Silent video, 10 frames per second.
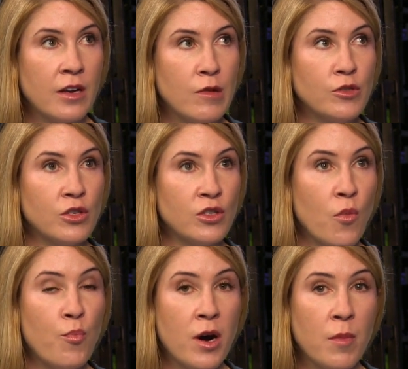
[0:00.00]
I was just so
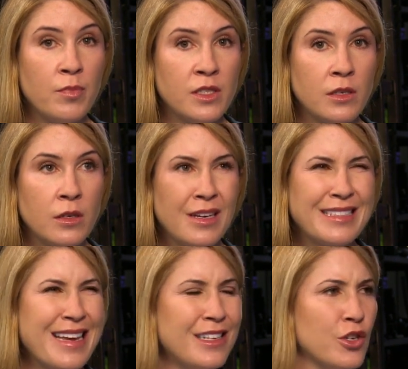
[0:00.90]
pumped
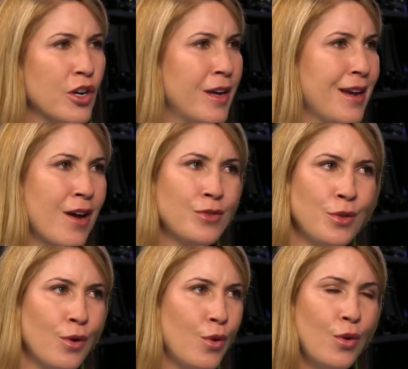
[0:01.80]
because I eat turkey now, so
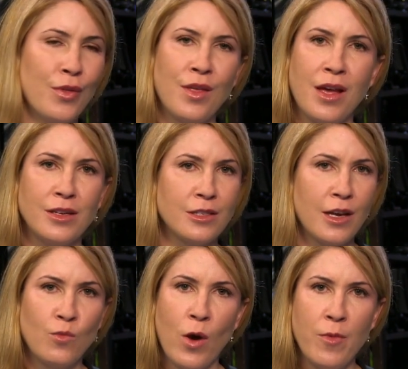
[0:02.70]
the whole thing is
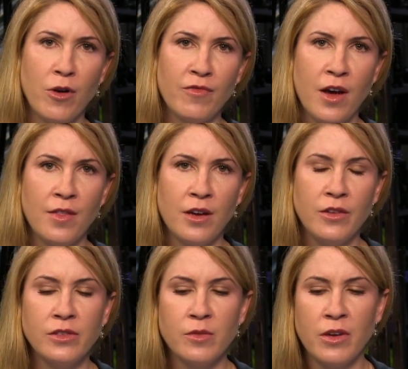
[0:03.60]
like way more fun than mm -hmm.
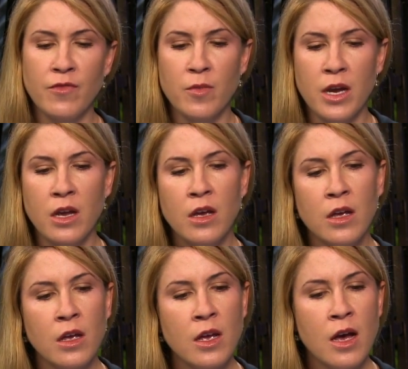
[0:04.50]
it used to be for
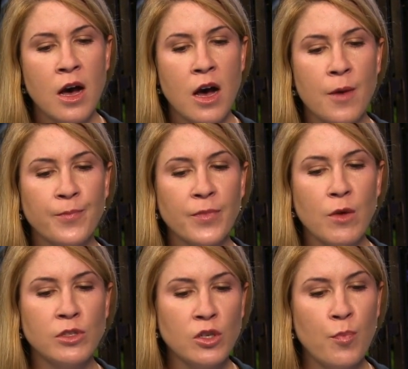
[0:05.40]
mm-hmm. me. Um, I
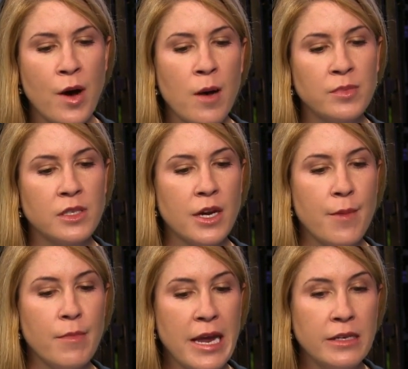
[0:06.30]
was so pumped that I
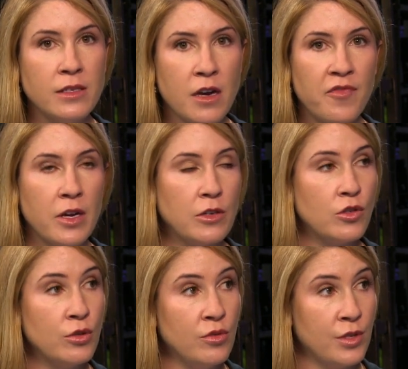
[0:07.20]
made stuffing on
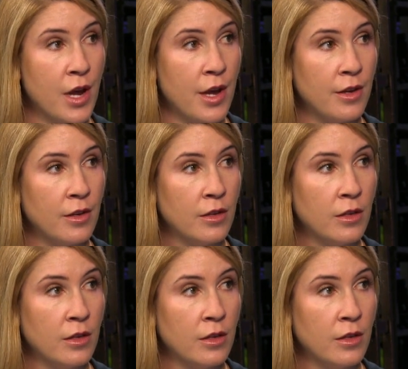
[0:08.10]
Tuesday.